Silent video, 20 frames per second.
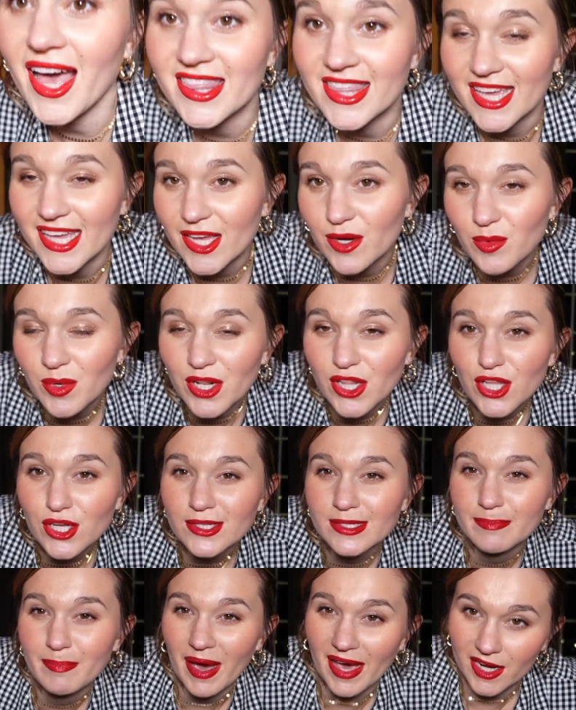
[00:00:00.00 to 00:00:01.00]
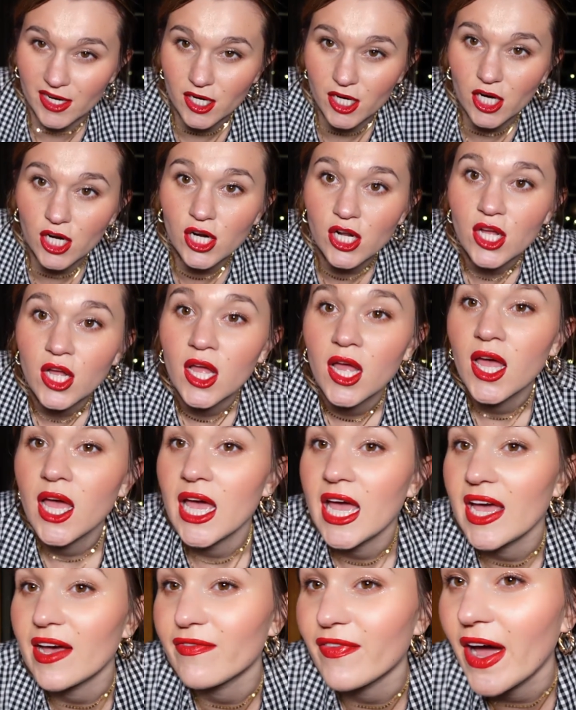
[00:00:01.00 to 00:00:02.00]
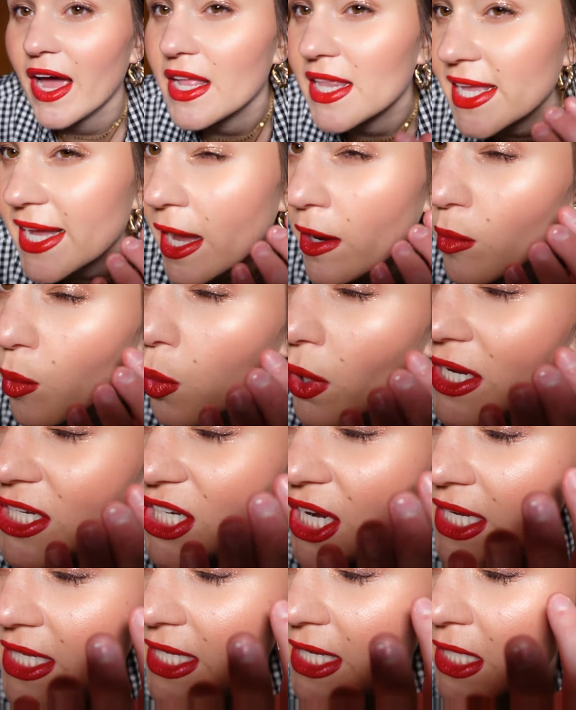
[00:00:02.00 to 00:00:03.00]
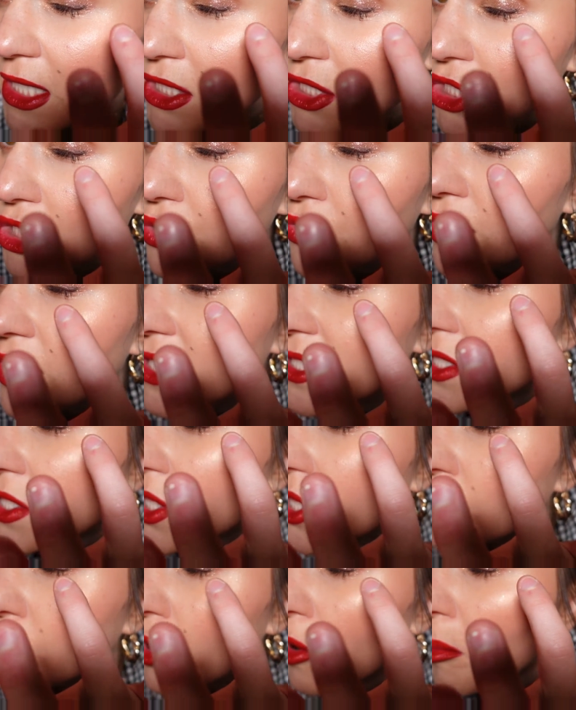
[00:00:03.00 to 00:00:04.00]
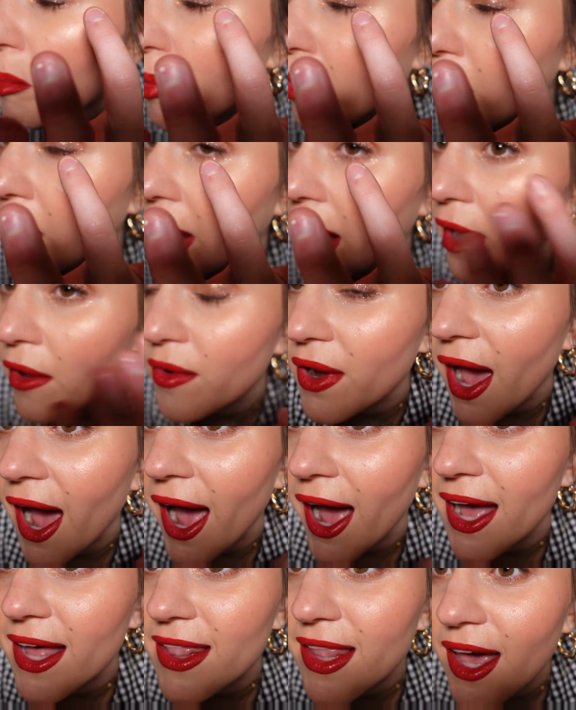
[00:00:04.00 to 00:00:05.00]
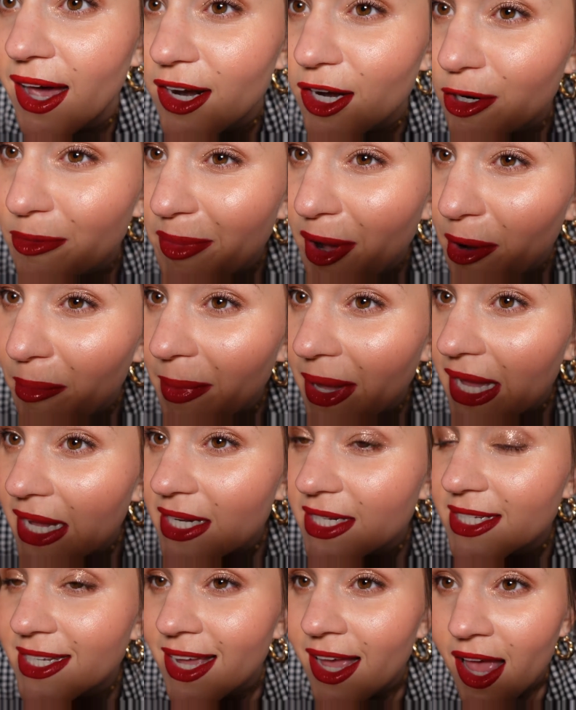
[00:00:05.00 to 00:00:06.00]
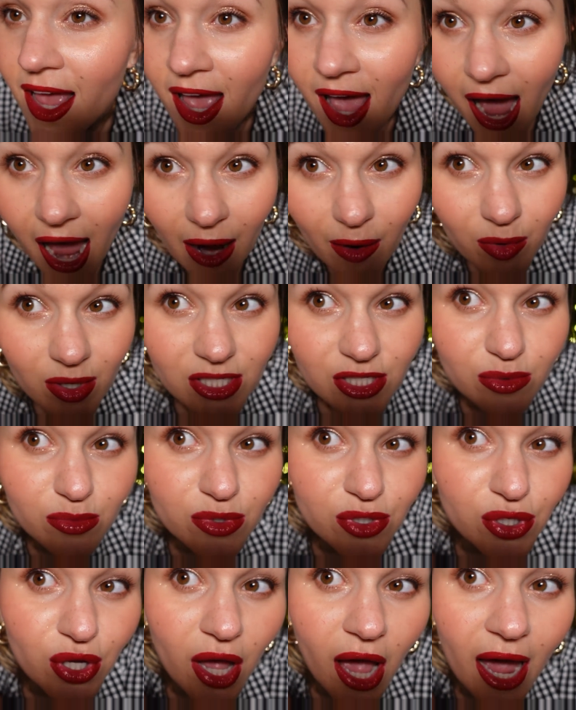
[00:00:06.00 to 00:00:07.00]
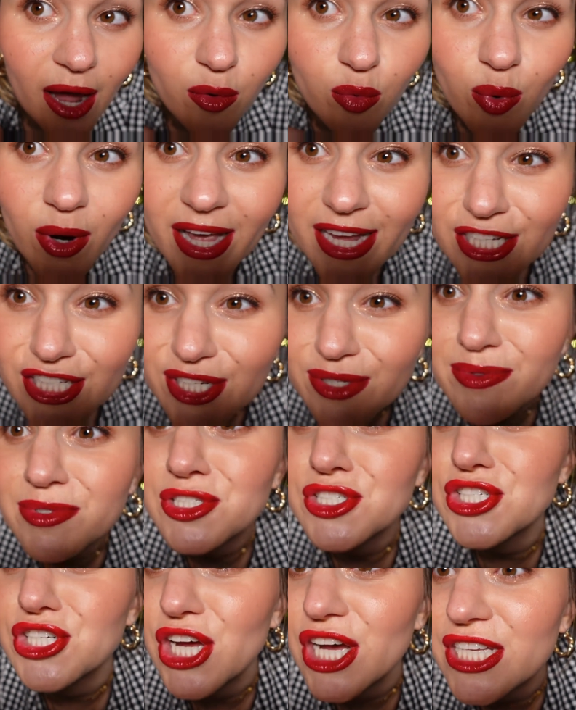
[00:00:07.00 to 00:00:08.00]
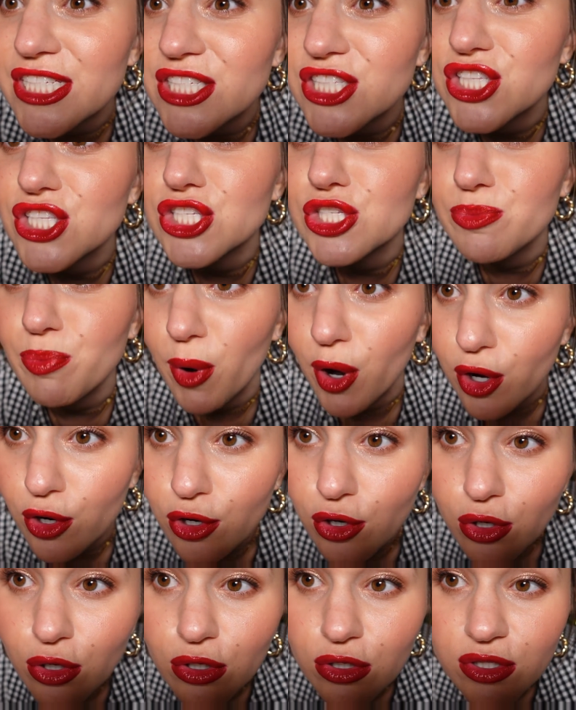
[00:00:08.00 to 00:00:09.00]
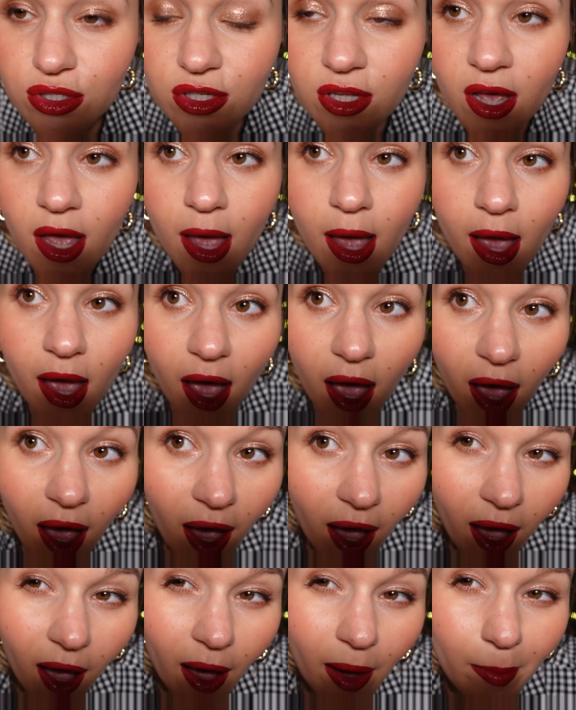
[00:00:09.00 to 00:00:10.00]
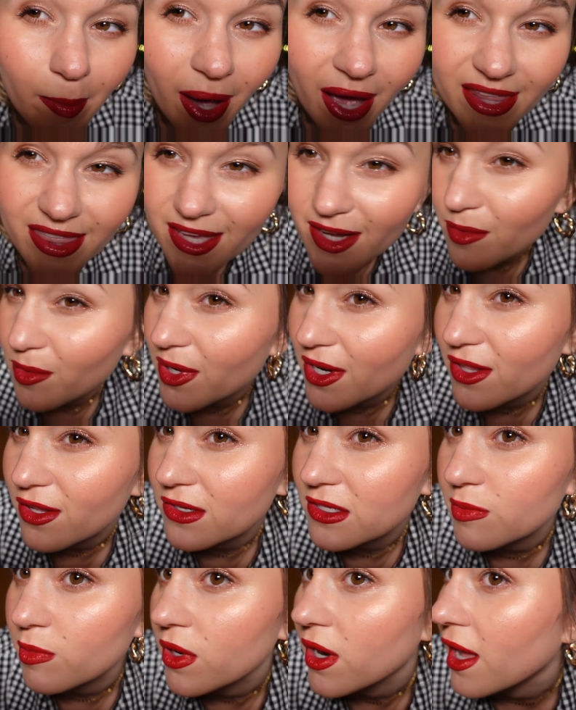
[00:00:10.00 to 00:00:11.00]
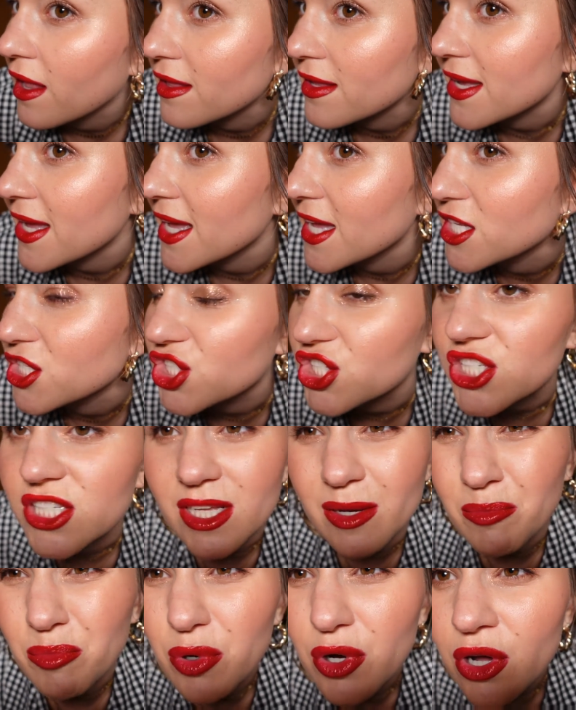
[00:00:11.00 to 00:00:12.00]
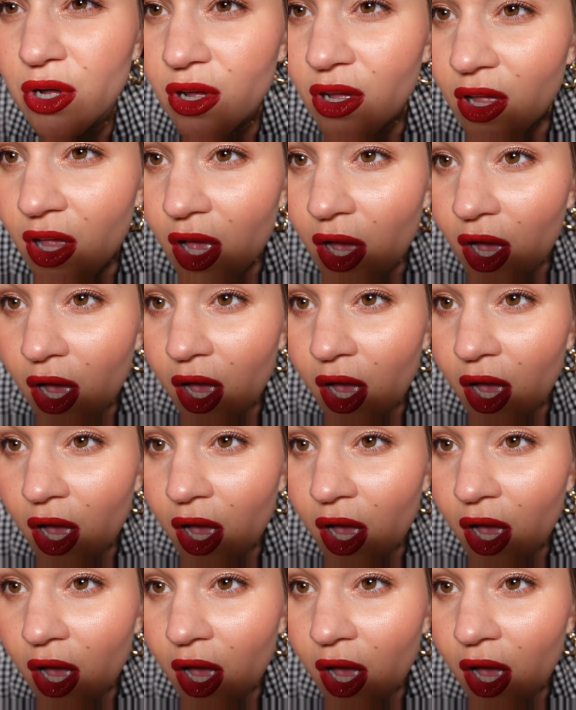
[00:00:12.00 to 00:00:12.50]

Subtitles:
I think it would have looked better if I wish I didn't do this little brown eyeliner moment. I wish it was just the sparkles. I think it would have looked more elegant and just simple.